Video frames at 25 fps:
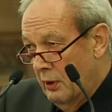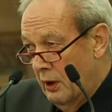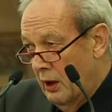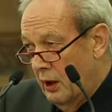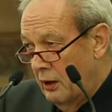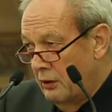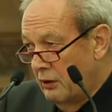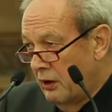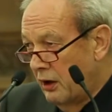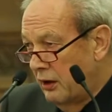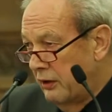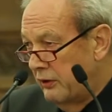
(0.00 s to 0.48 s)

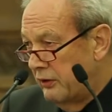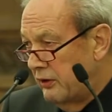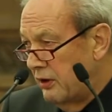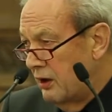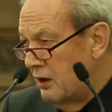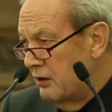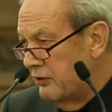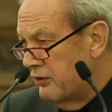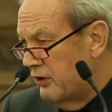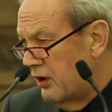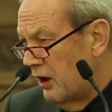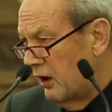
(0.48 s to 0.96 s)
in
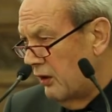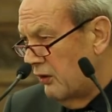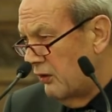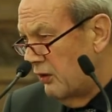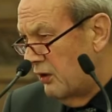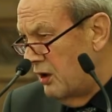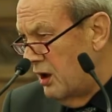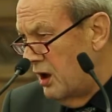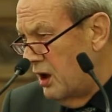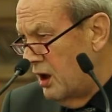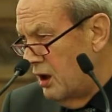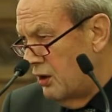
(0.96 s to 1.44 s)

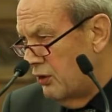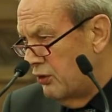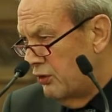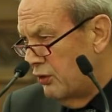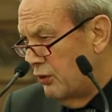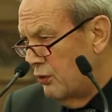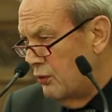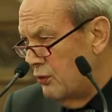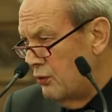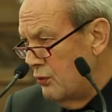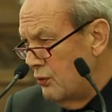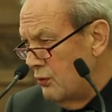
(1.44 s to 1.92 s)

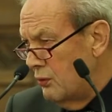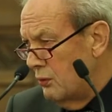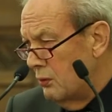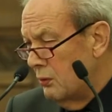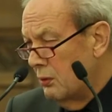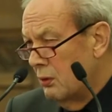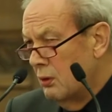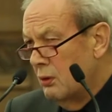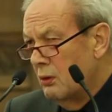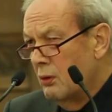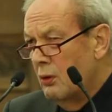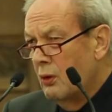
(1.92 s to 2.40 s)
1962,
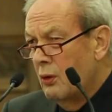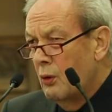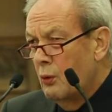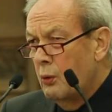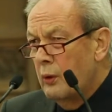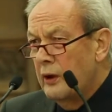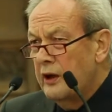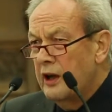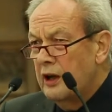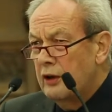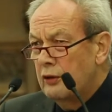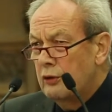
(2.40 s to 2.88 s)

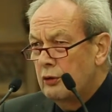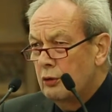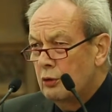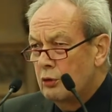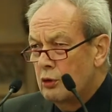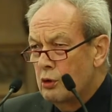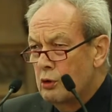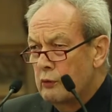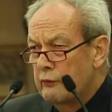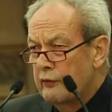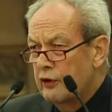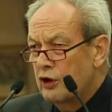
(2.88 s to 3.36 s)
when it
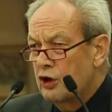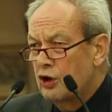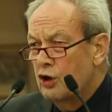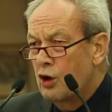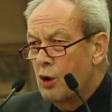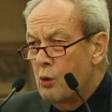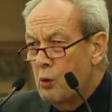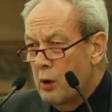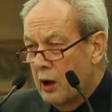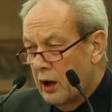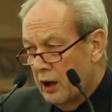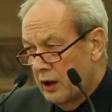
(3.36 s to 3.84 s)
took over
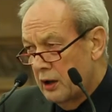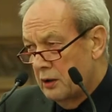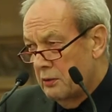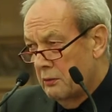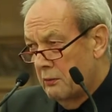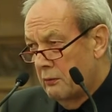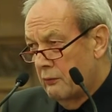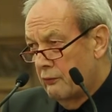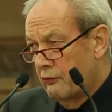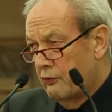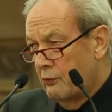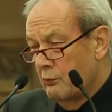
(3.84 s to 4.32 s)
Goa
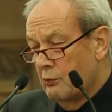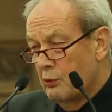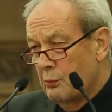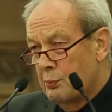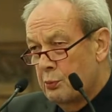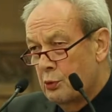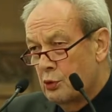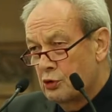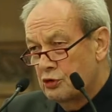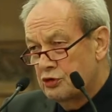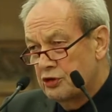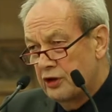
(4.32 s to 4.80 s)
from the
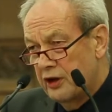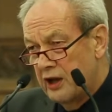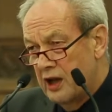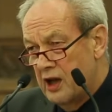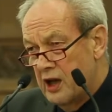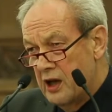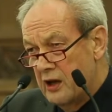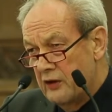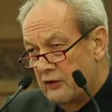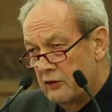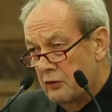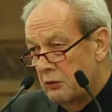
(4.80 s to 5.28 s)

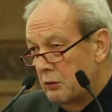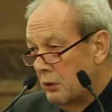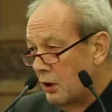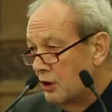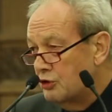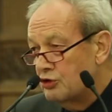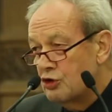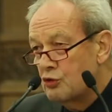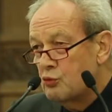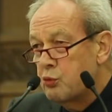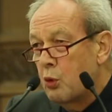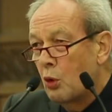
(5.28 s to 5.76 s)
Portuguese.
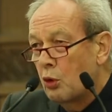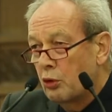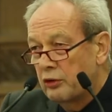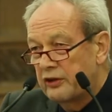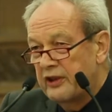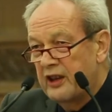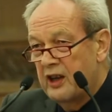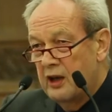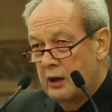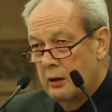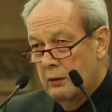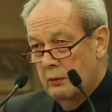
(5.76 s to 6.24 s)
It just
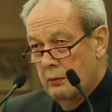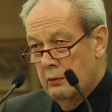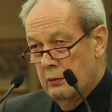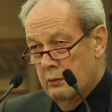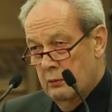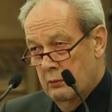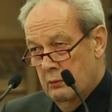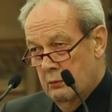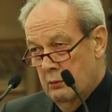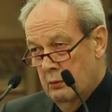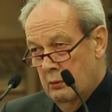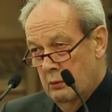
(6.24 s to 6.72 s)
walked in.
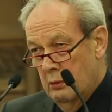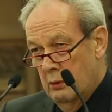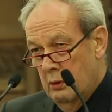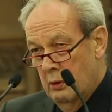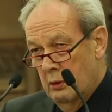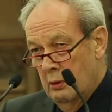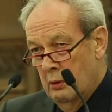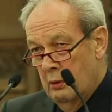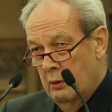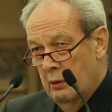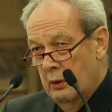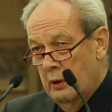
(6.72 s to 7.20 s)

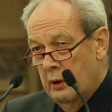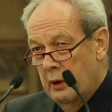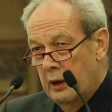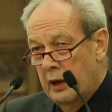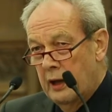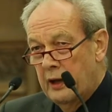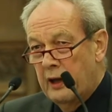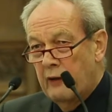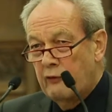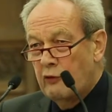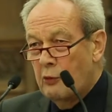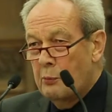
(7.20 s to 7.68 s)

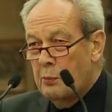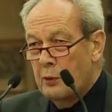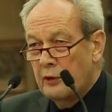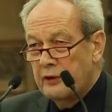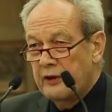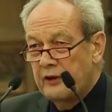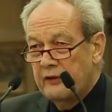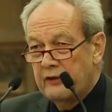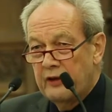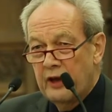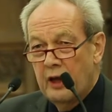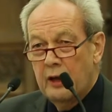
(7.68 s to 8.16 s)
And
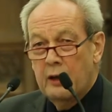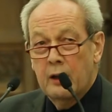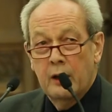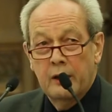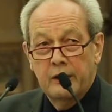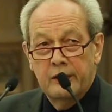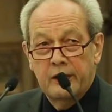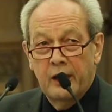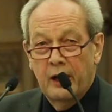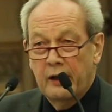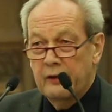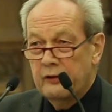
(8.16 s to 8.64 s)
everybody said,
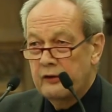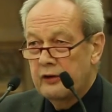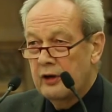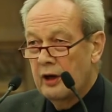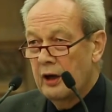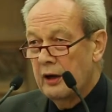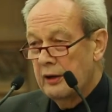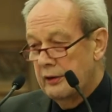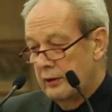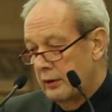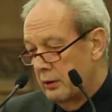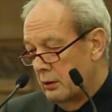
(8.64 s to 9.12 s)
tut,
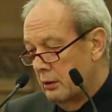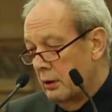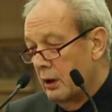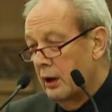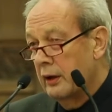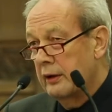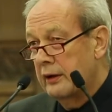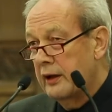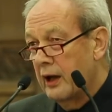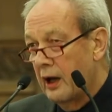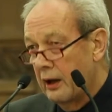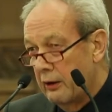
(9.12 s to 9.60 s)
tut,
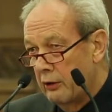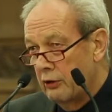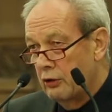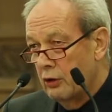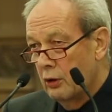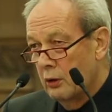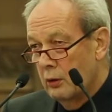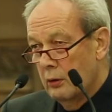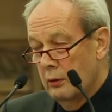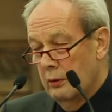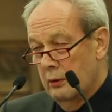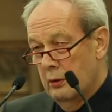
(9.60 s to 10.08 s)
and carried
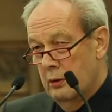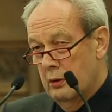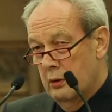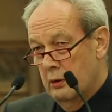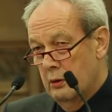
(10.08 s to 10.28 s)
on.